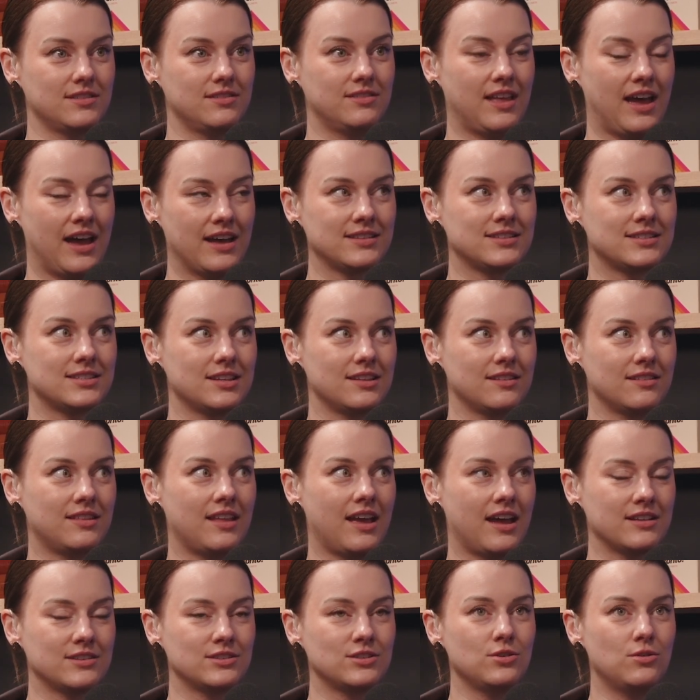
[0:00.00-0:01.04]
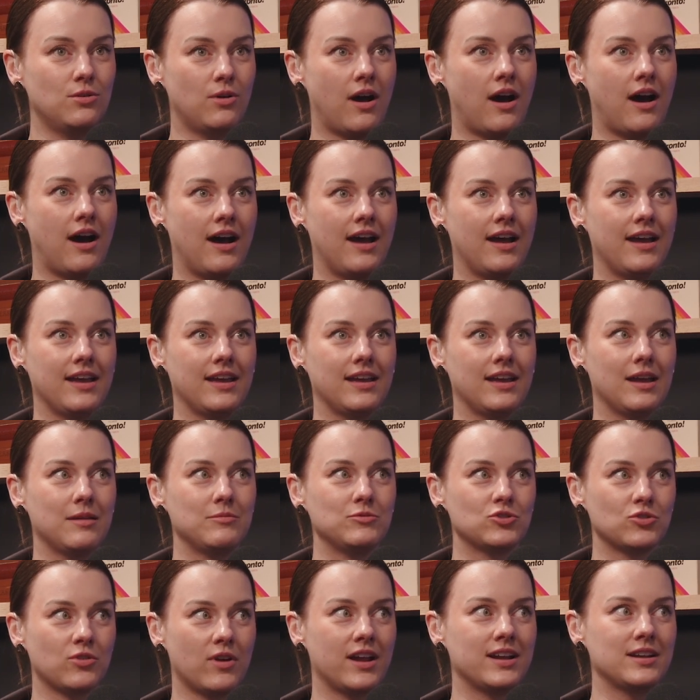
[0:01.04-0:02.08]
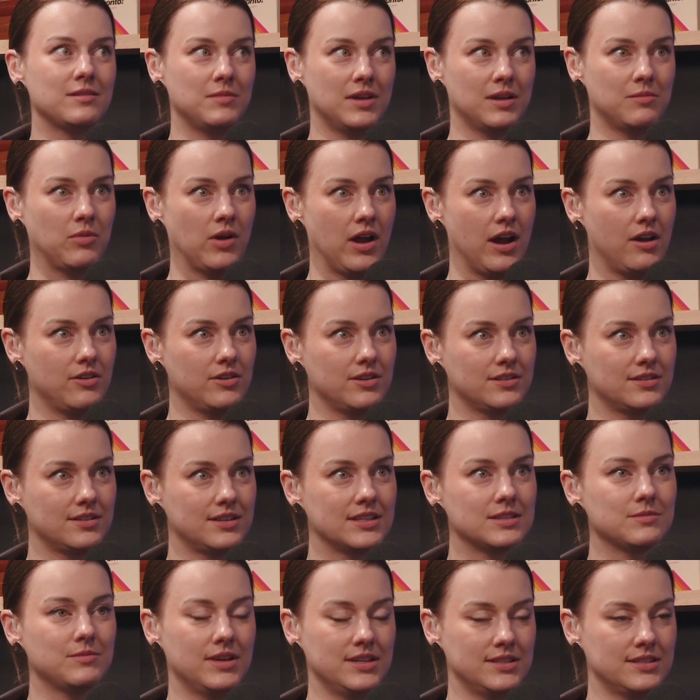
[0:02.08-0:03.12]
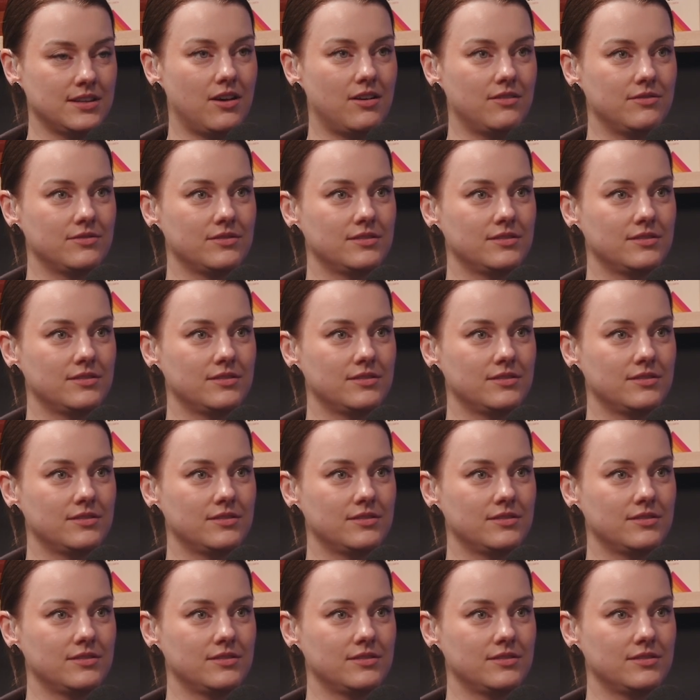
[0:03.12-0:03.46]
That's who I am trying to make proud, is myself.